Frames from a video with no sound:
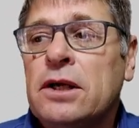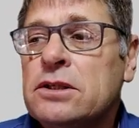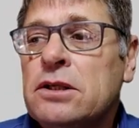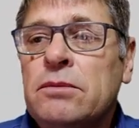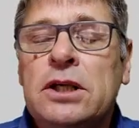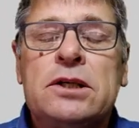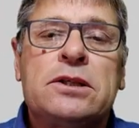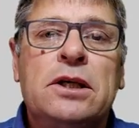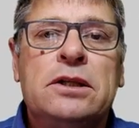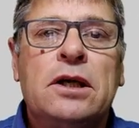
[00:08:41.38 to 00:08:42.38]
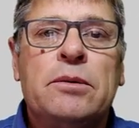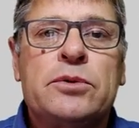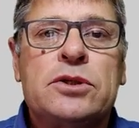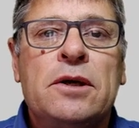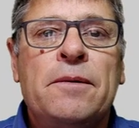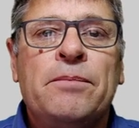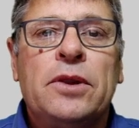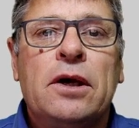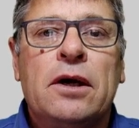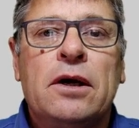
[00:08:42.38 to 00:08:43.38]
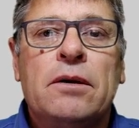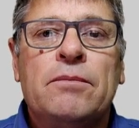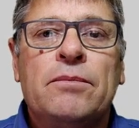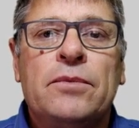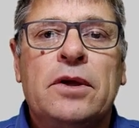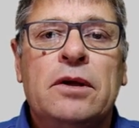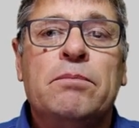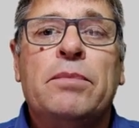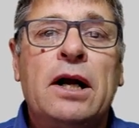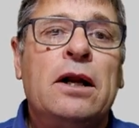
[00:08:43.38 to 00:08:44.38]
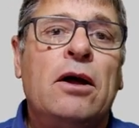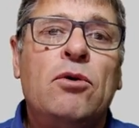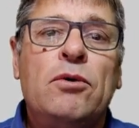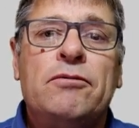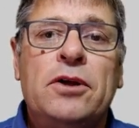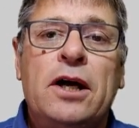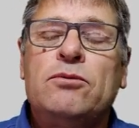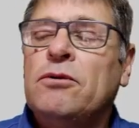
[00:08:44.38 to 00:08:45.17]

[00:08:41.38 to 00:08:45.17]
similar setups in parallel with that,